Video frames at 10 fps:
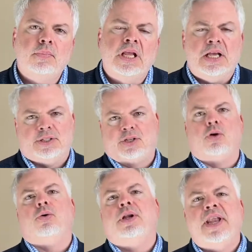So
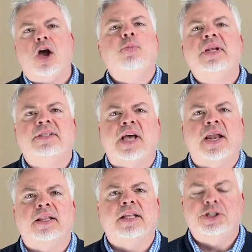Naomi decided
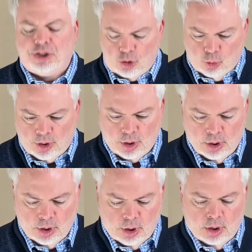that she would
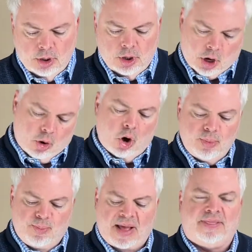go home to
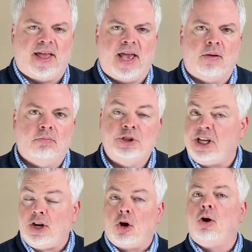Bethlehem. She had
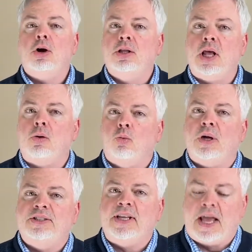heard that once
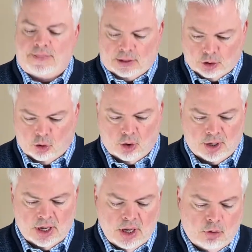again the Lord
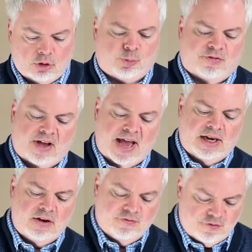was
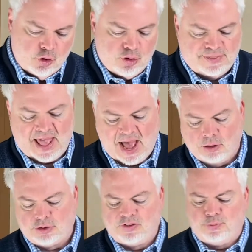providing food in the
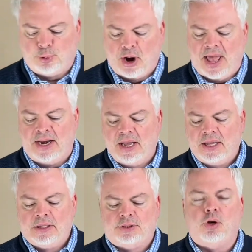house of bread.
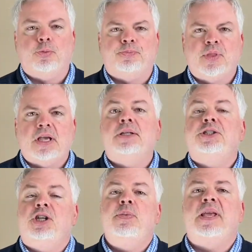So she
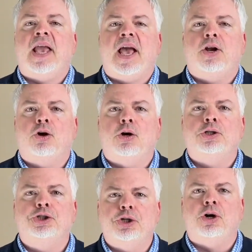began her
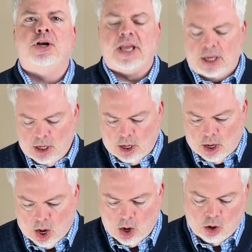journey
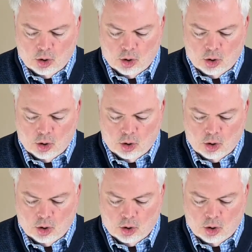home.